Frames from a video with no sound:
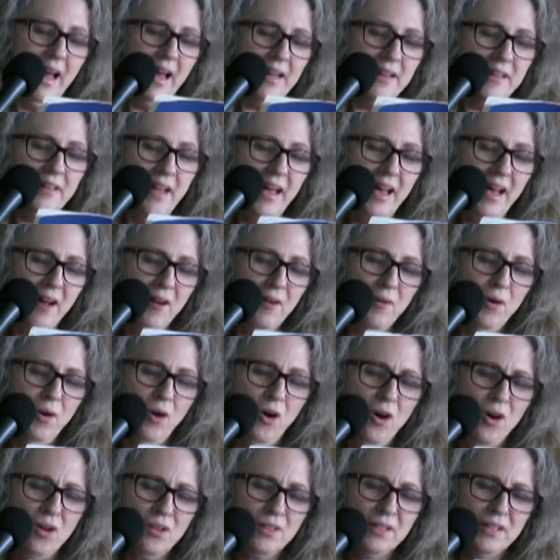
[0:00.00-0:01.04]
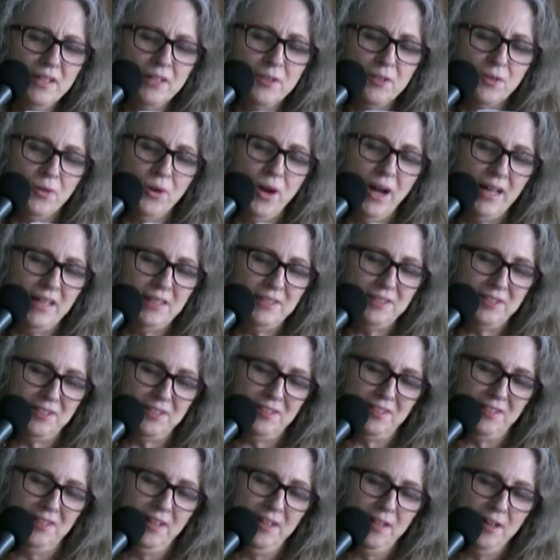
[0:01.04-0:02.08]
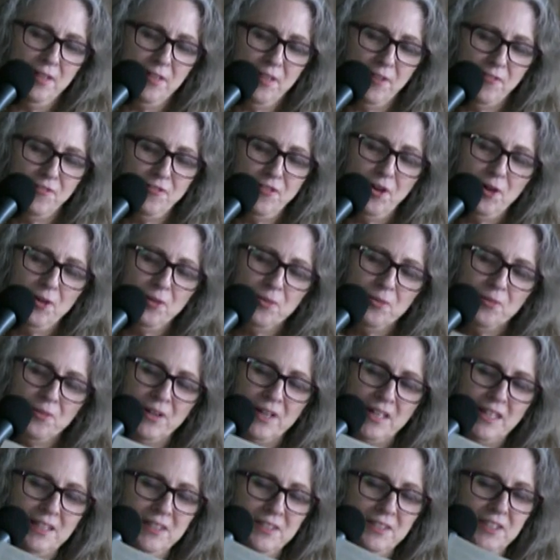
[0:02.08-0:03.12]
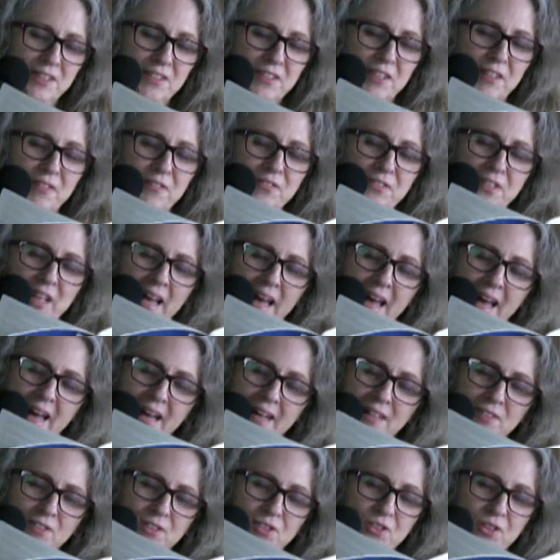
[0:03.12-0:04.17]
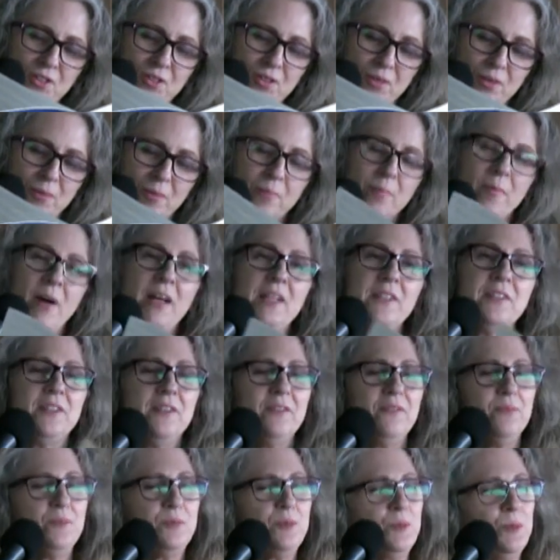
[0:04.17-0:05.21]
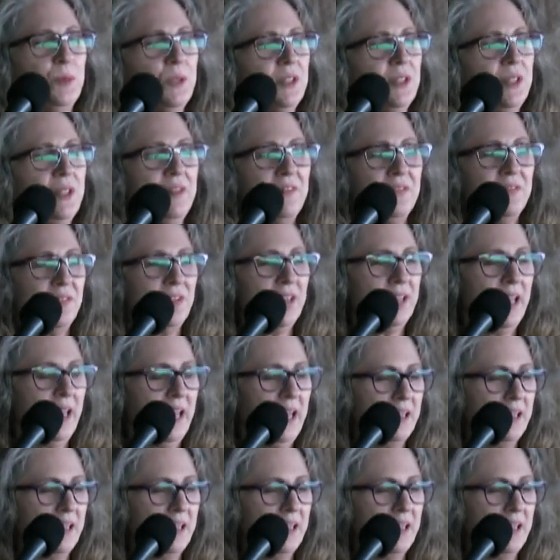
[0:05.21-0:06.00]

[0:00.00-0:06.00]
And now, holy Christ, the phone rings as if to answer my disbelief in